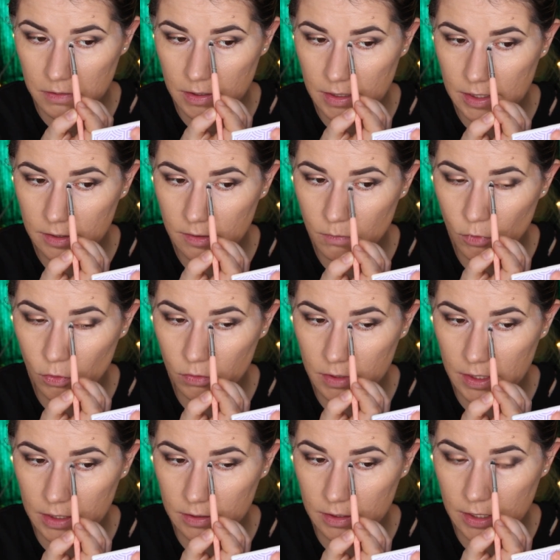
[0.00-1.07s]
not more
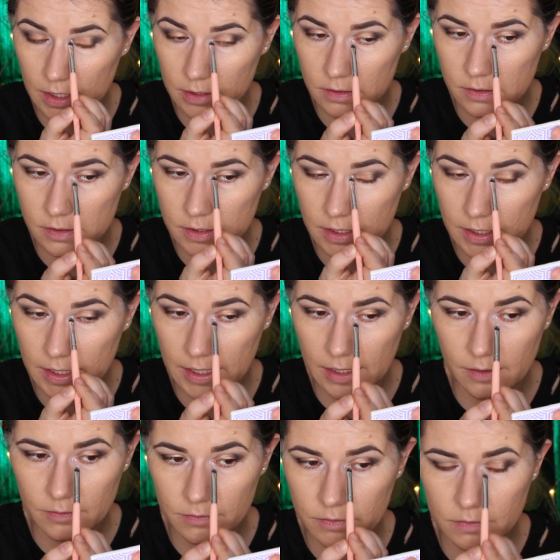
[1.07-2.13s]
than the others that I
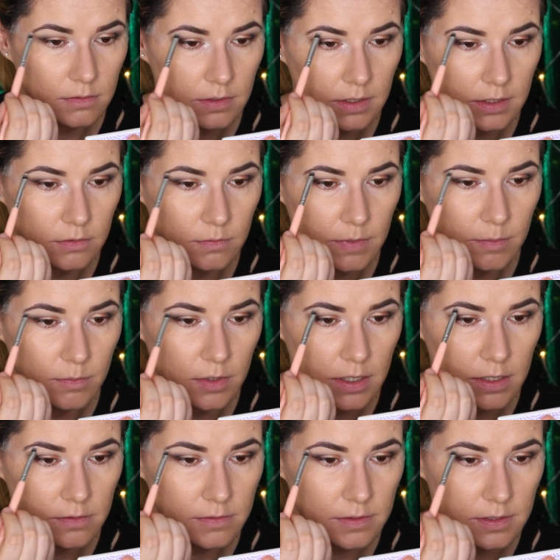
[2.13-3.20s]
have under my
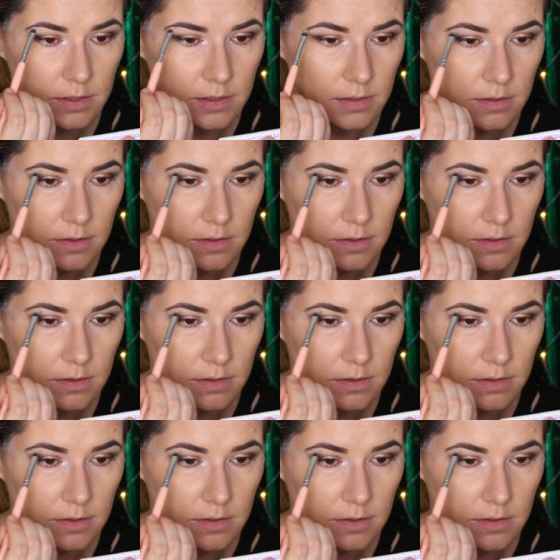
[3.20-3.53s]
brows